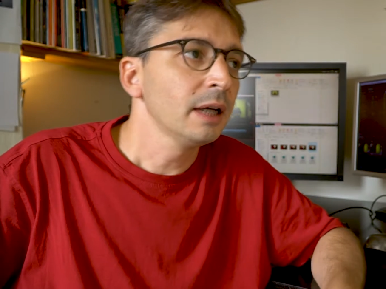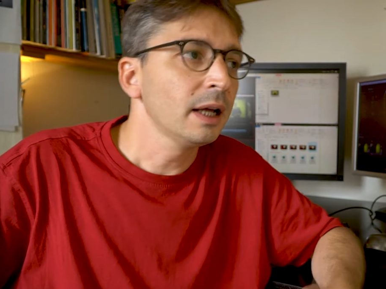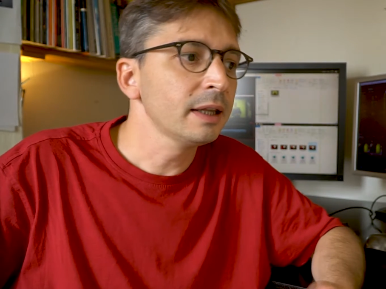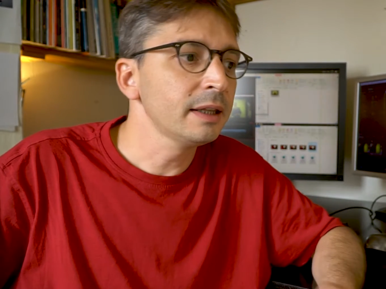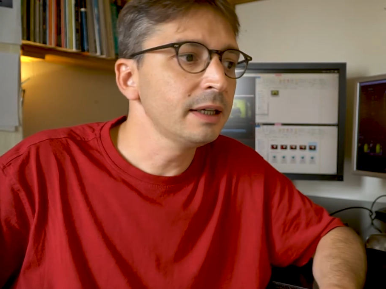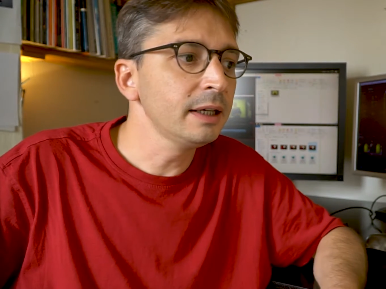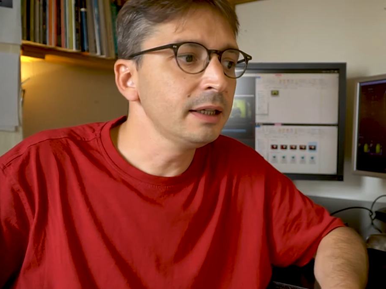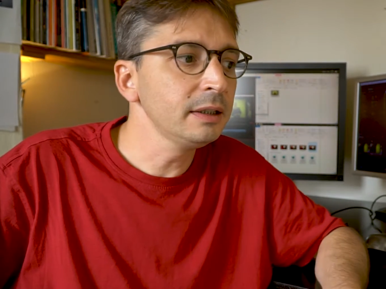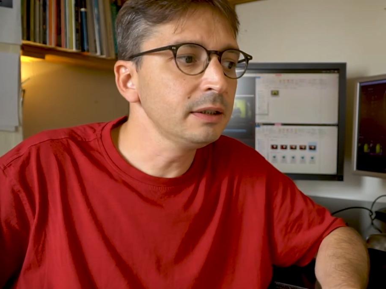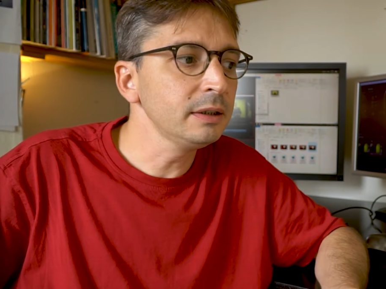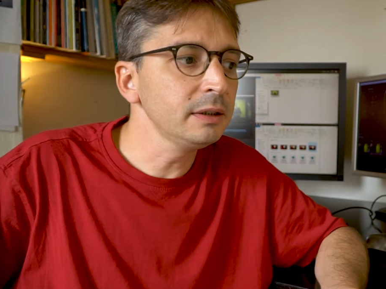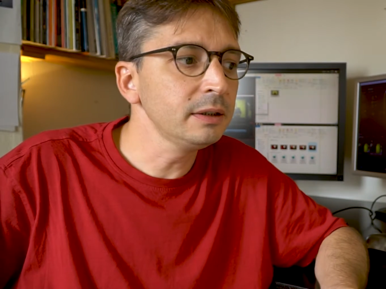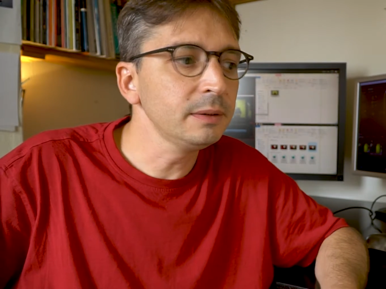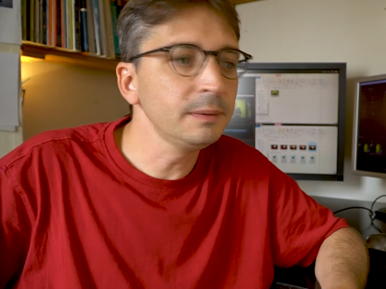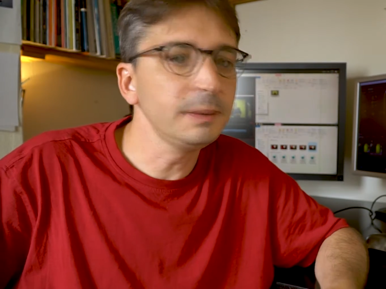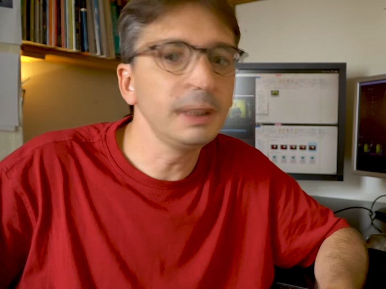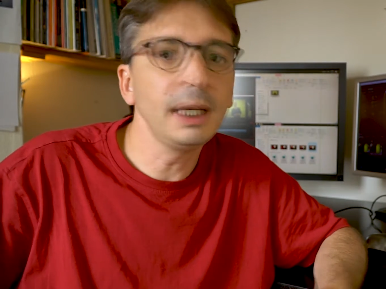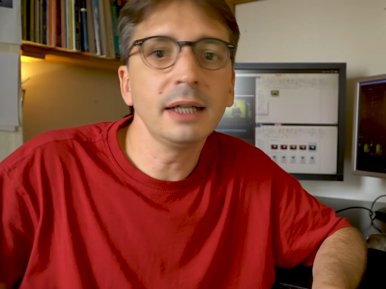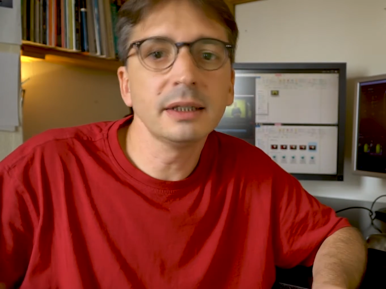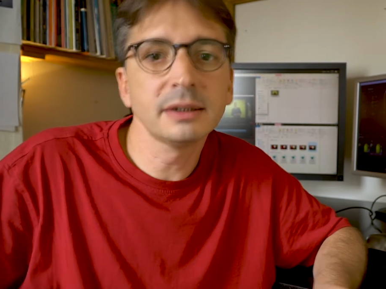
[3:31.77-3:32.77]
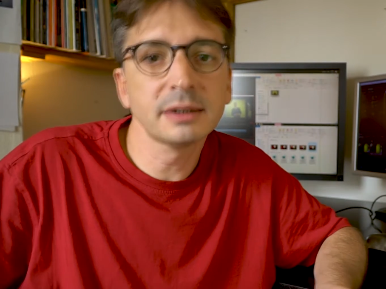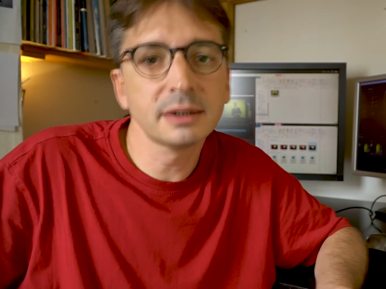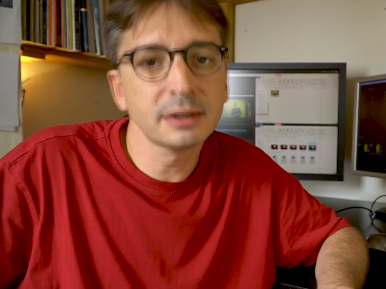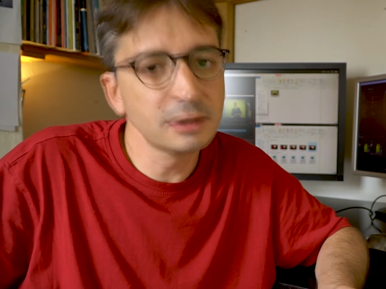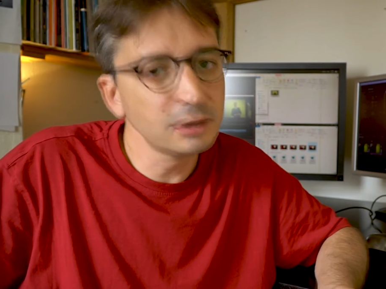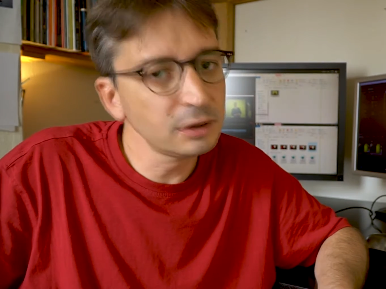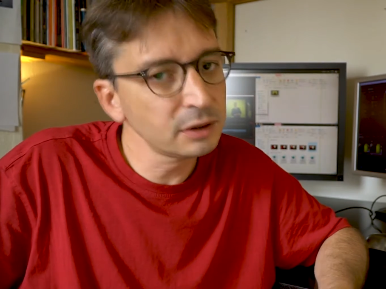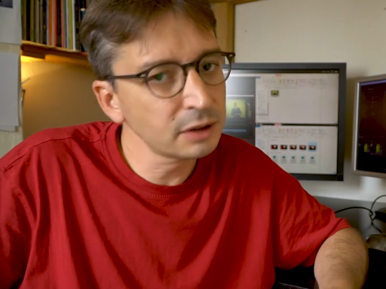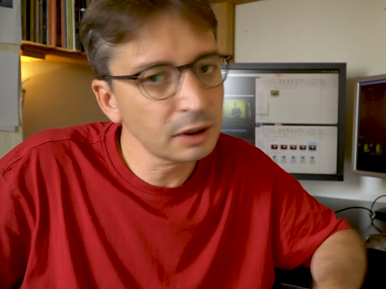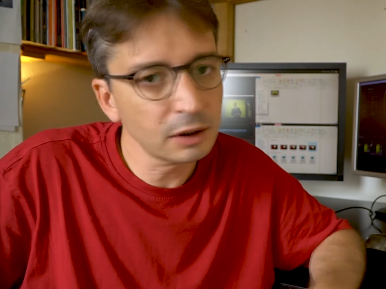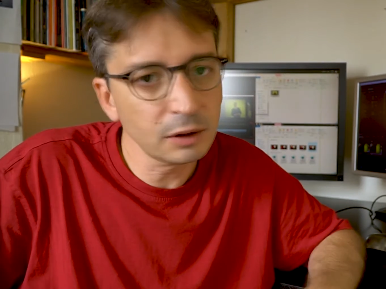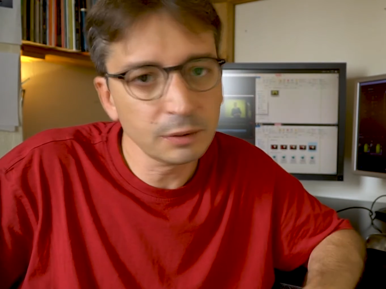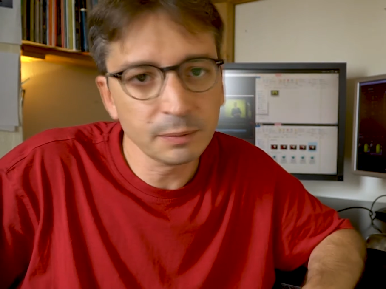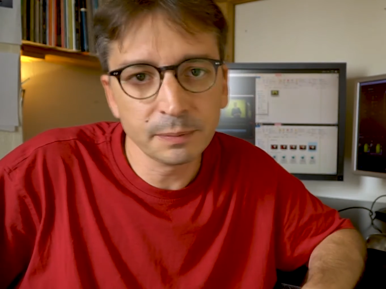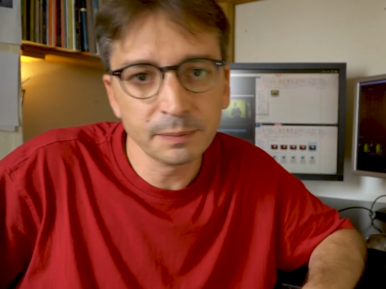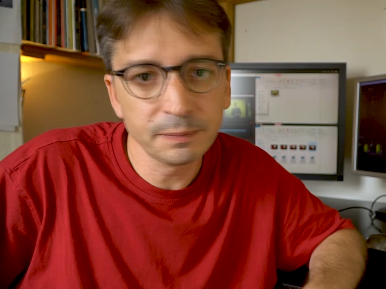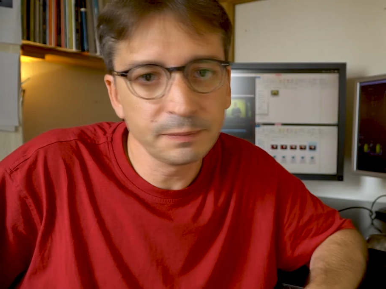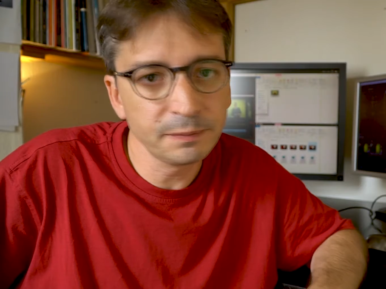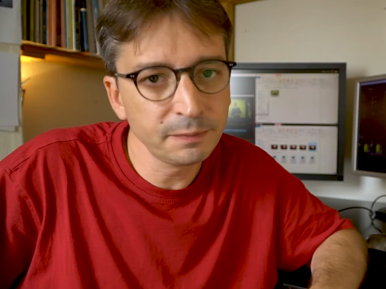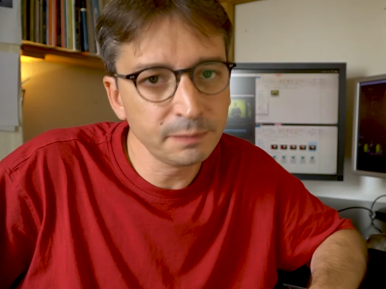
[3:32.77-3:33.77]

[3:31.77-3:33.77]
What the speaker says: And then yes, the second